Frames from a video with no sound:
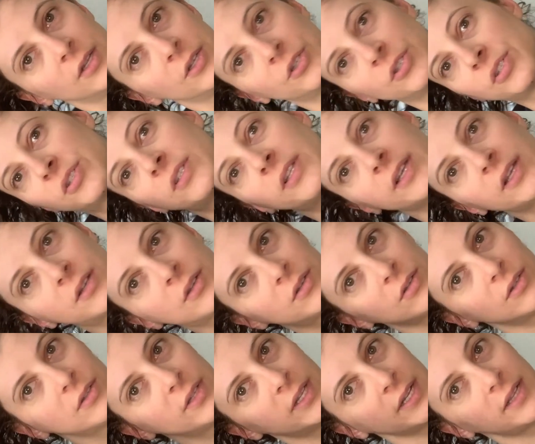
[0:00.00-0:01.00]
just like
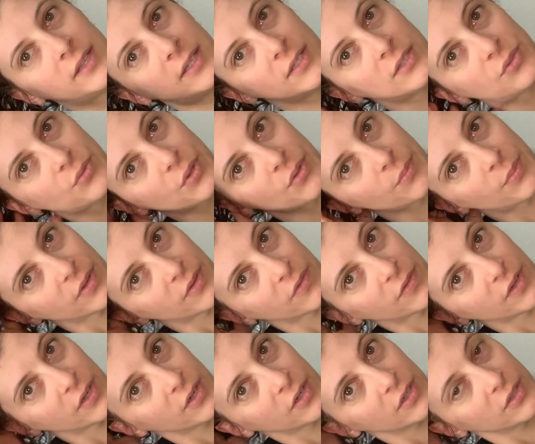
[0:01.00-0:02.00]
this with my
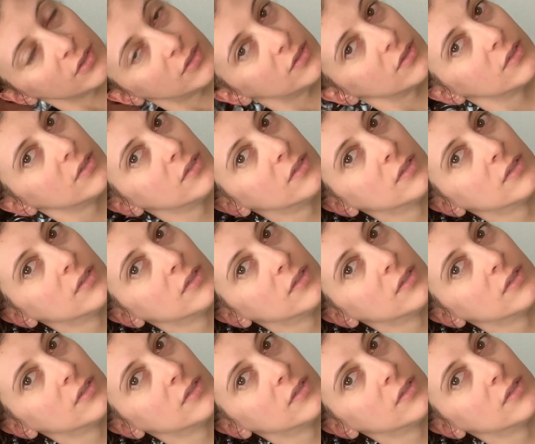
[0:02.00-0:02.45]
fingers.